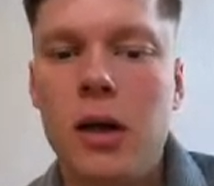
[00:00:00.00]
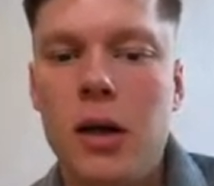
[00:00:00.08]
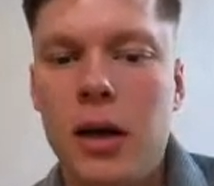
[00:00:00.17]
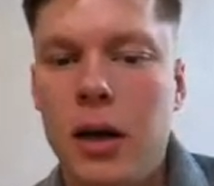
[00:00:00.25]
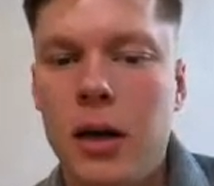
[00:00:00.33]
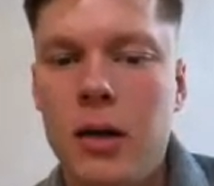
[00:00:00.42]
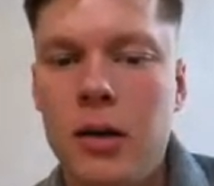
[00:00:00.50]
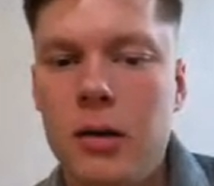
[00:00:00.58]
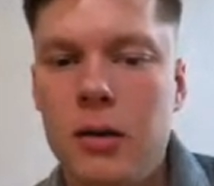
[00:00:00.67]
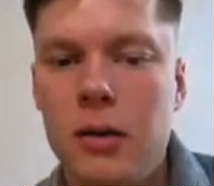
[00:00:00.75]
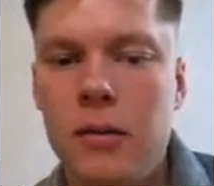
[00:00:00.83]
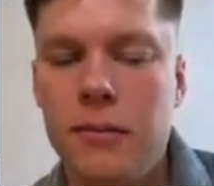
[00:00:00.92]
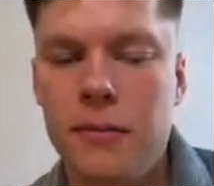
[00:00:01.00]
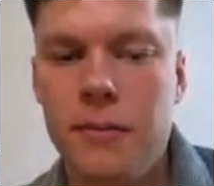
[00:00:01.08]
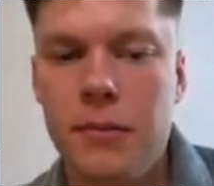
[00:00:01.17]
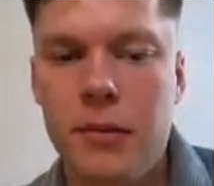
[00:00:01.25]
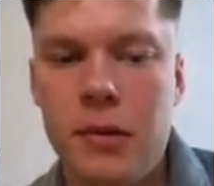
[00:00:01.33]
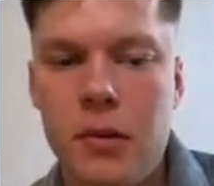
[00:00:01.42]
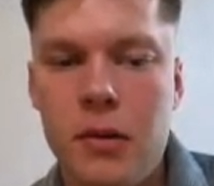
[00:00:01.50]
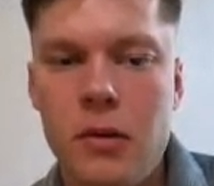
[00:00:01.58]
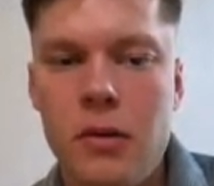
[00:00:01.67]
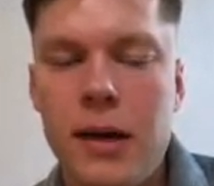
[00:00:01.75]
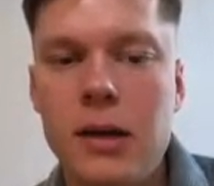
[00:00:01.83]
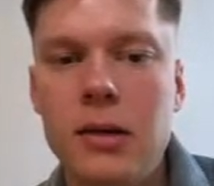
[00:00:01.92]
And
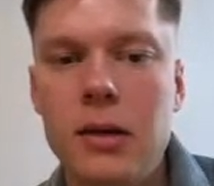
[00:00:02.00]
then